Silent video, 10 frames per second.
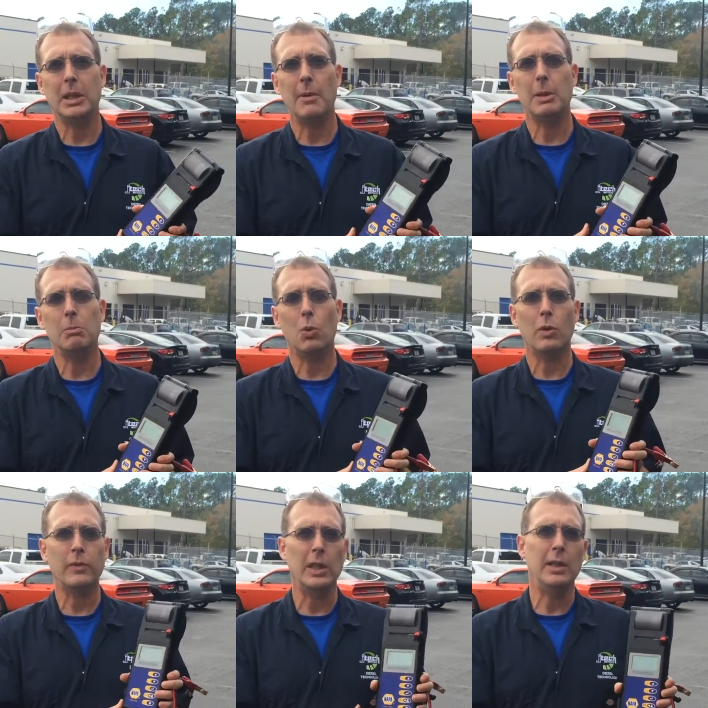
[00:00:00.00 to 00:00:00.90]
becoming
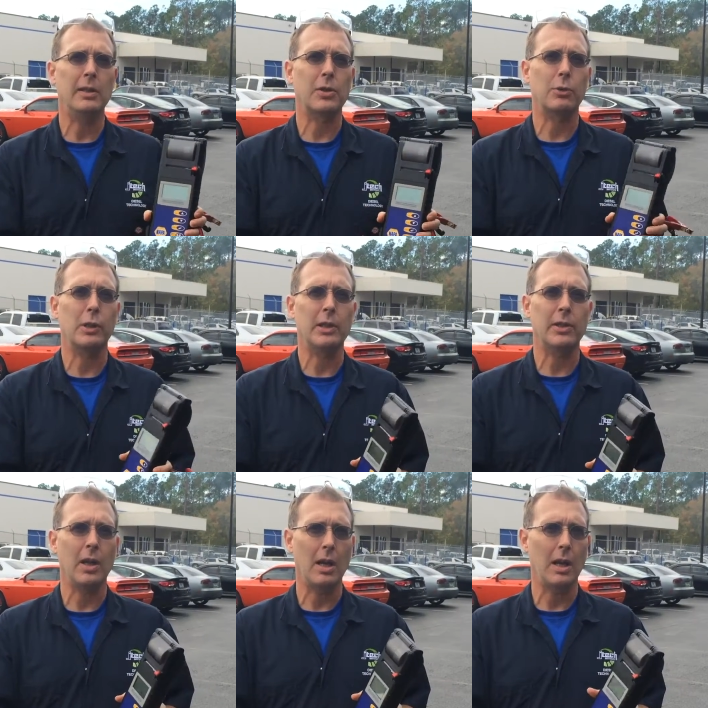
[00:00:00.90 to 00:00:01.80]
more of the
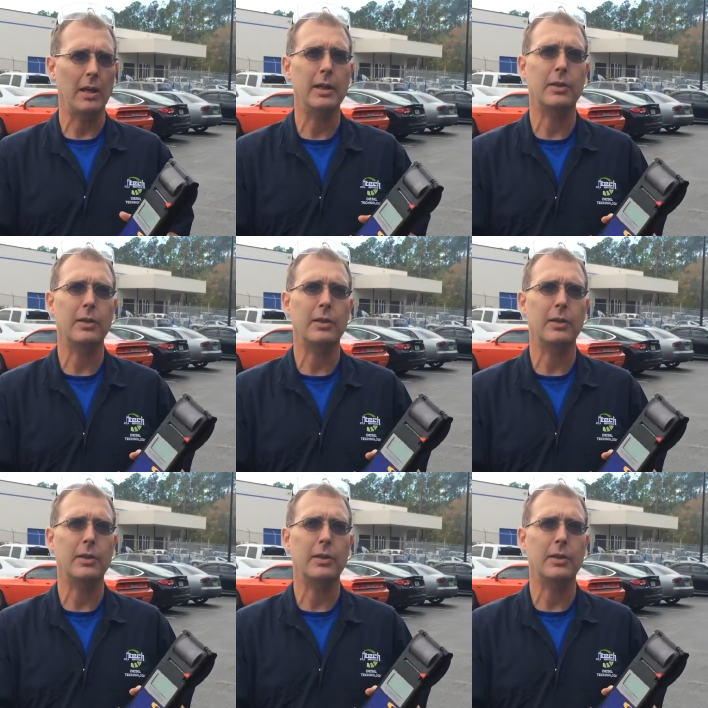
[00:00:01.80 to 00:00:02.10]
industry's uh,